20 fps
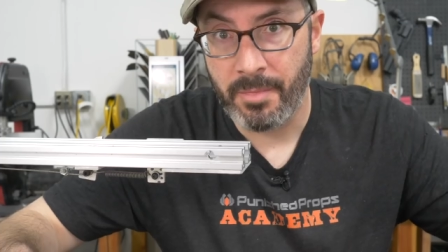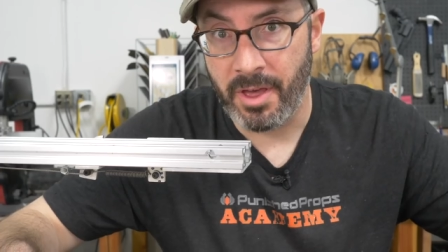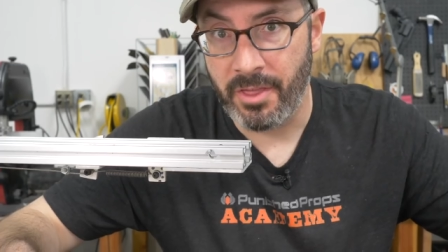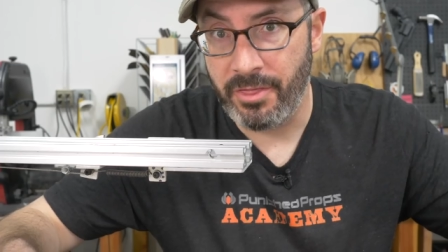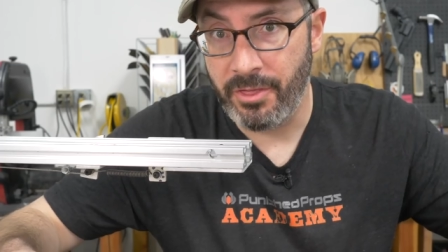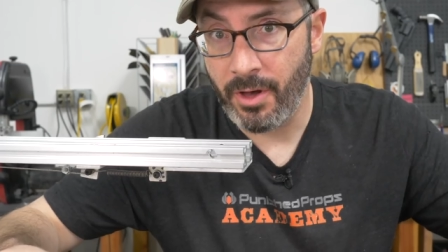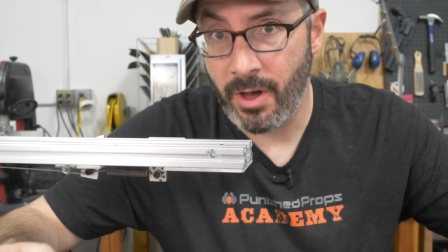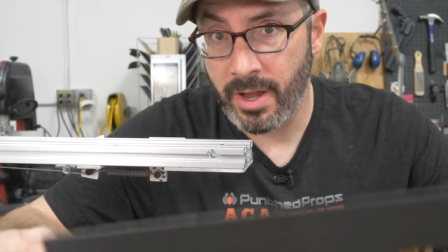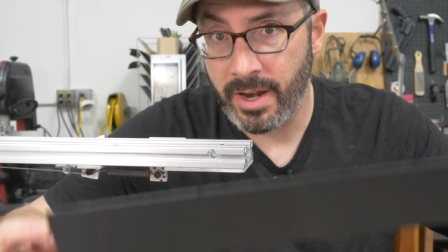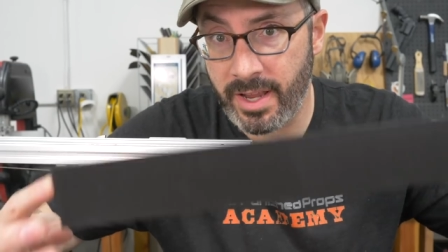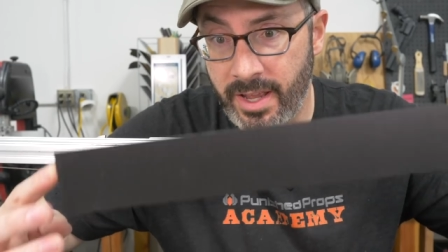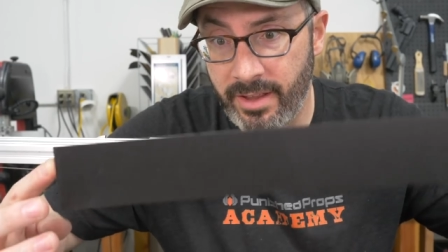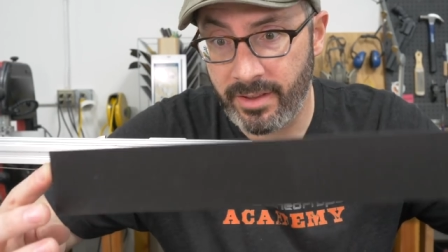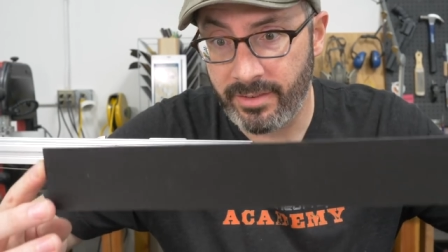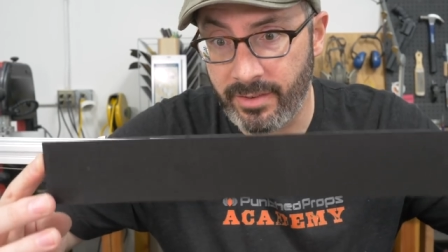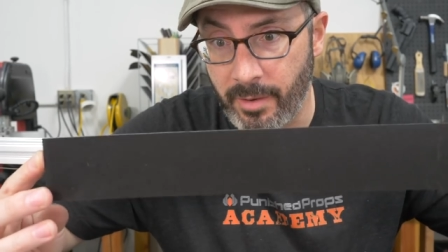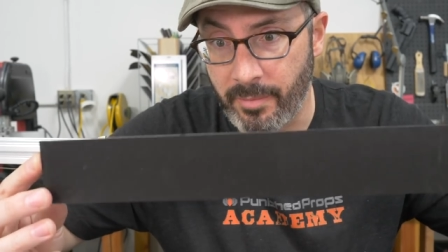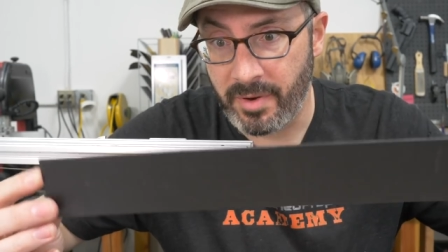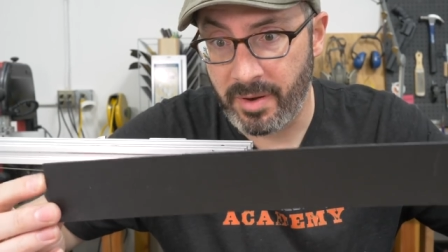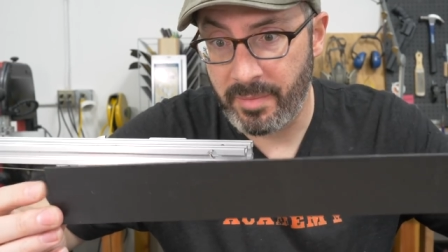My thought
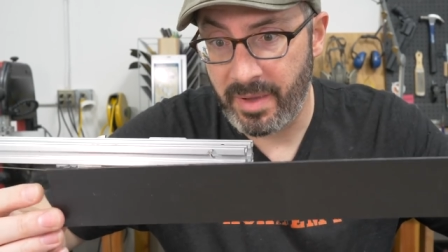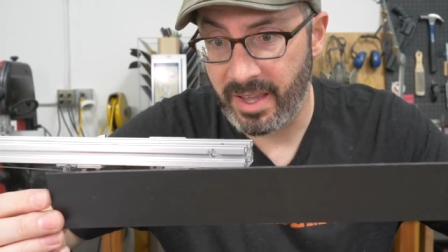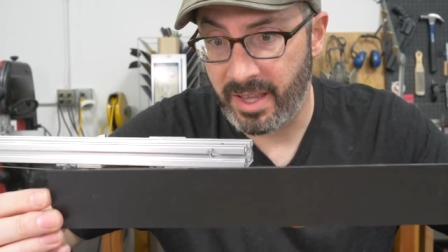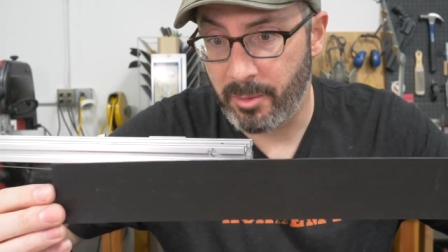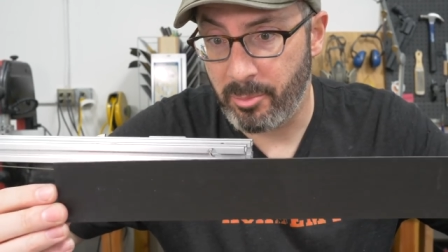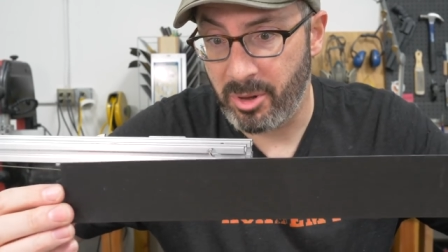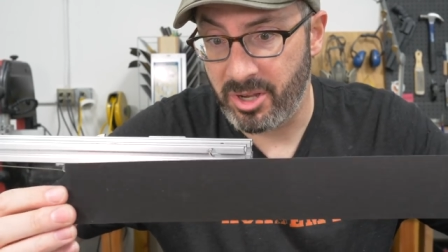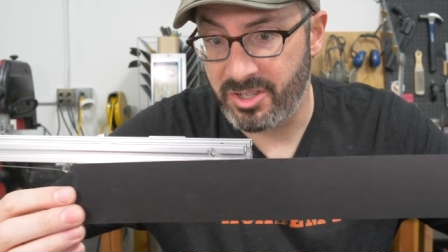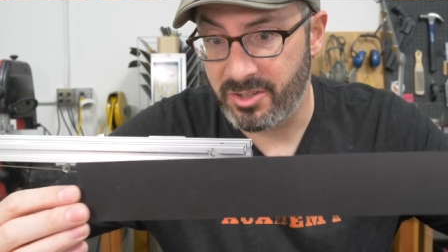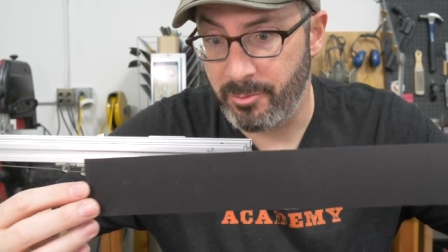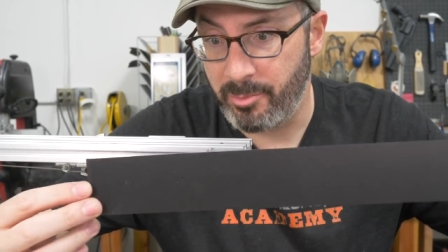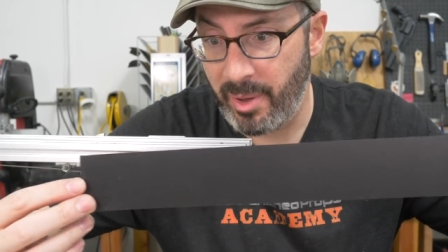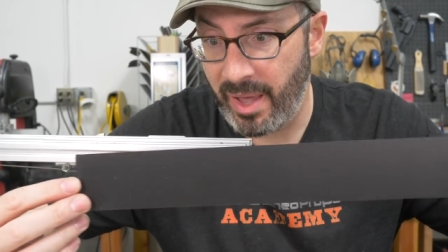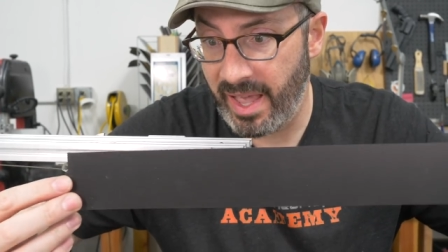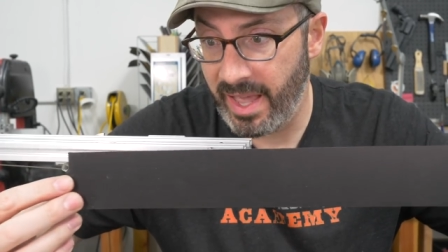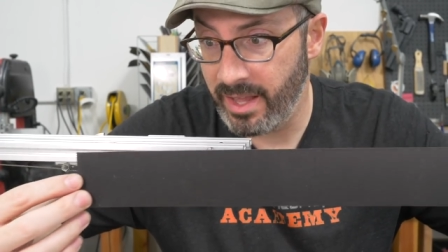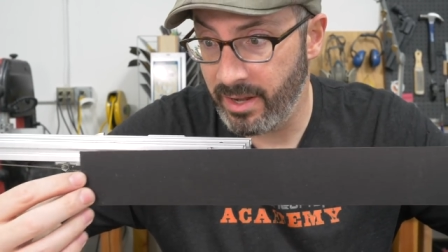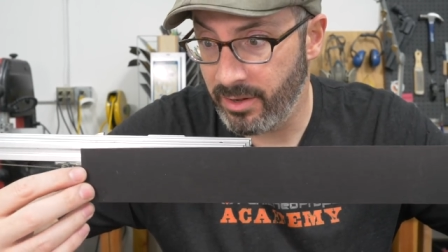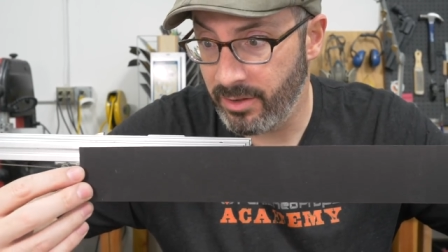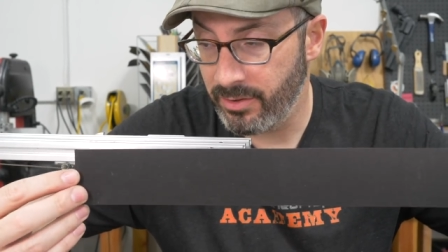is I'm gonna make a bunch of
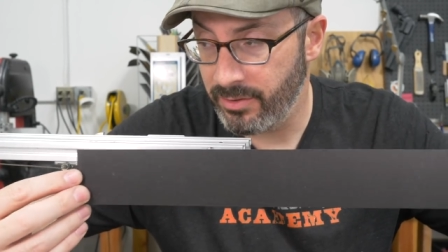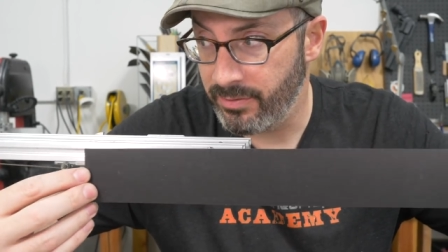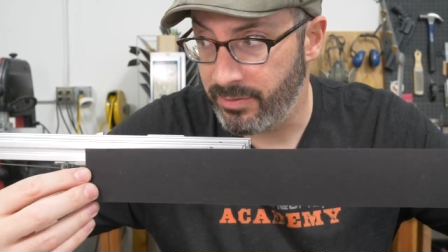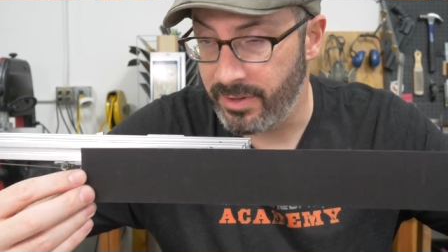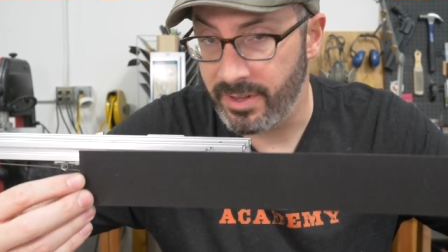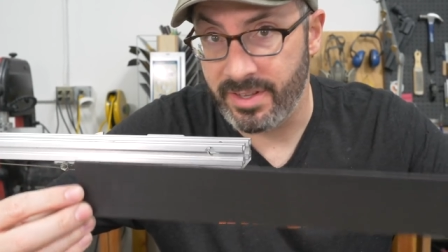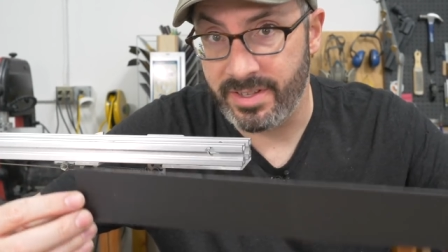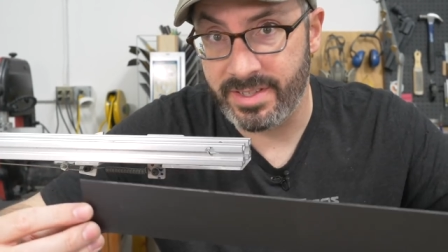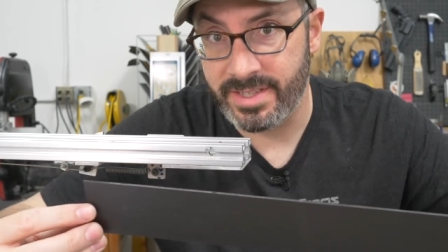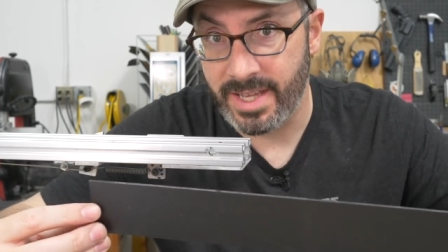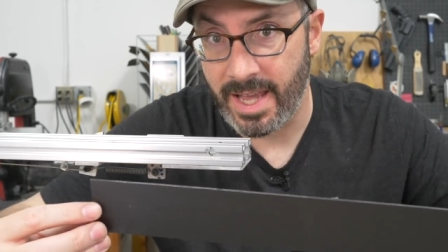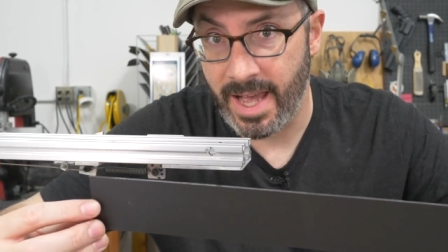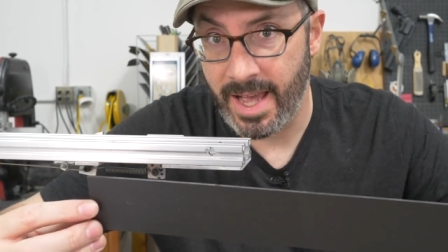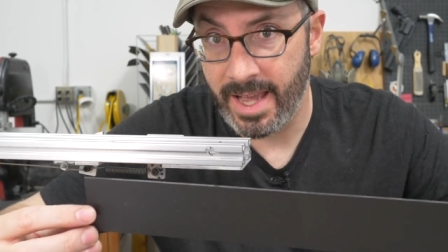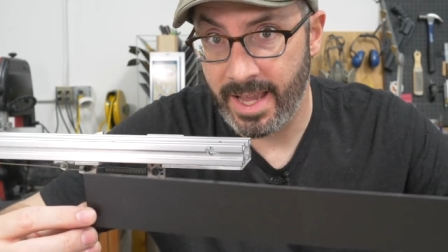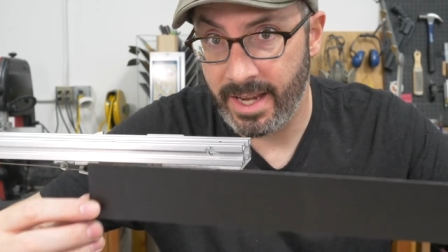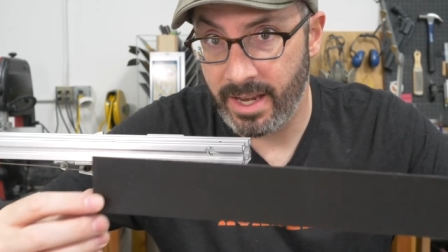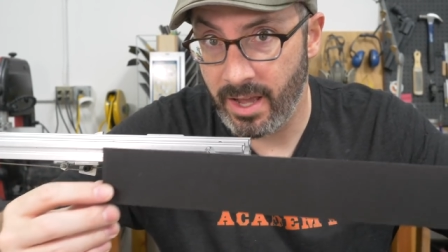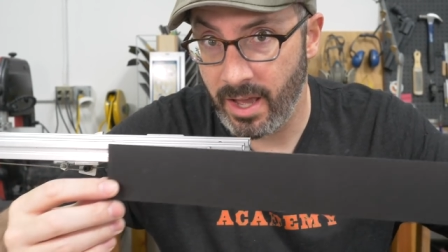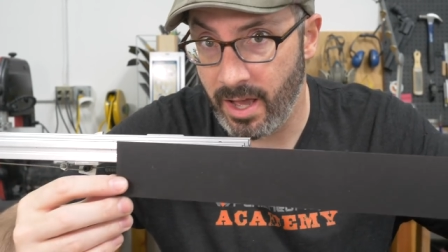panels for the
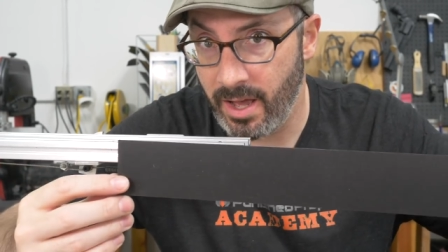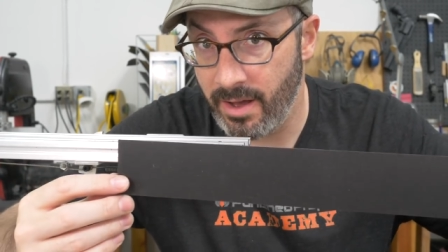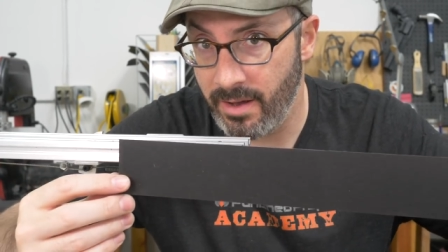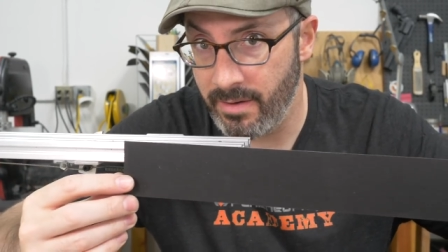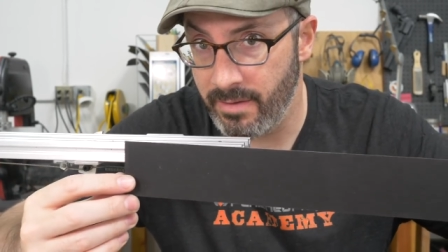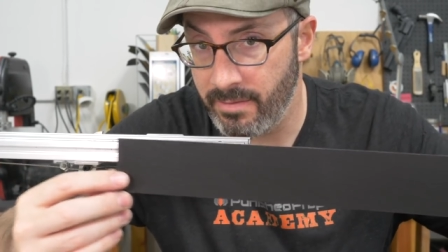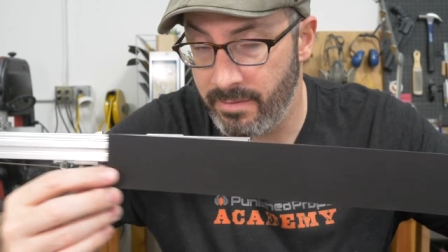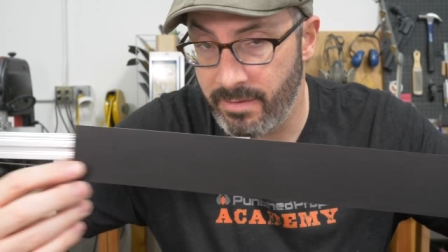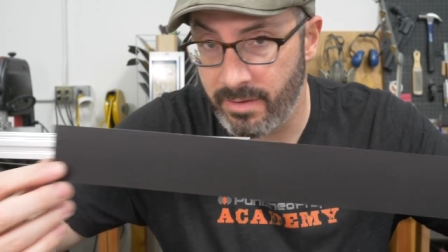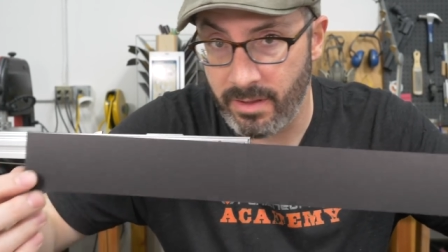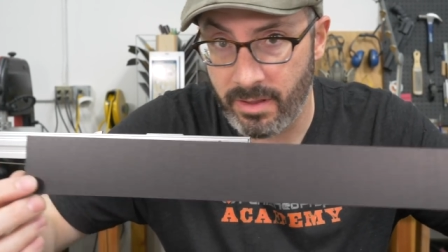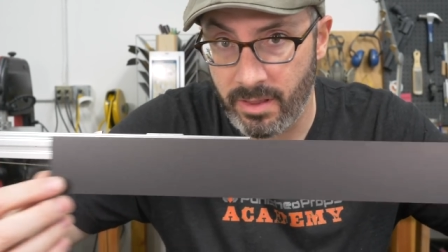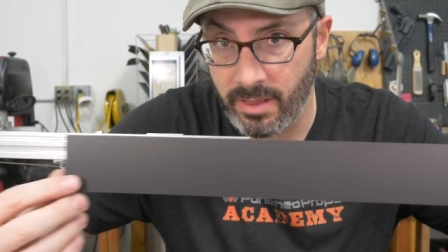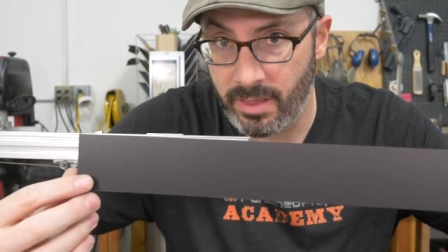side of